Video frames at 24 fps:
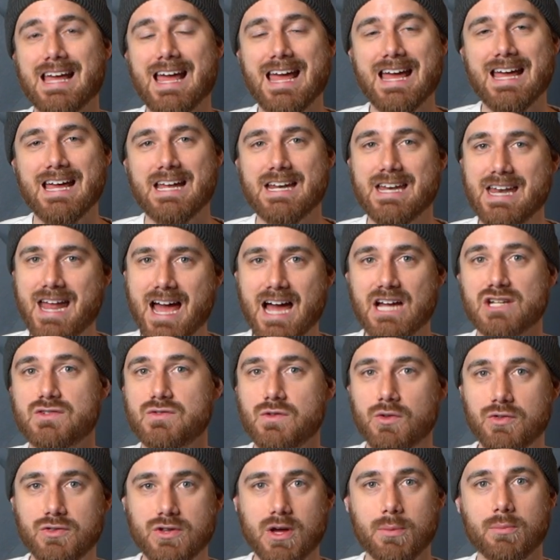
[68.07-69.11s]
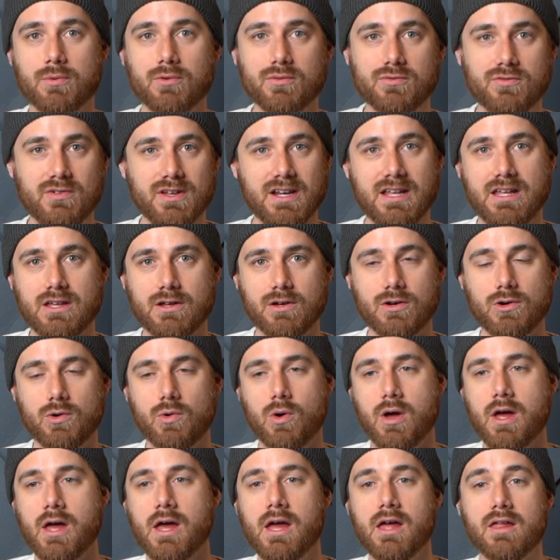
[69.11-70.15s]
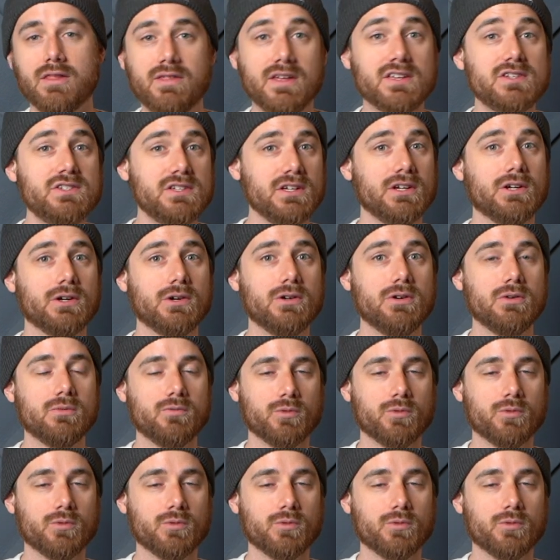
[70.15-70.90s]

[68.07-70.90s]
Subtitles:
a Nashville number video this year.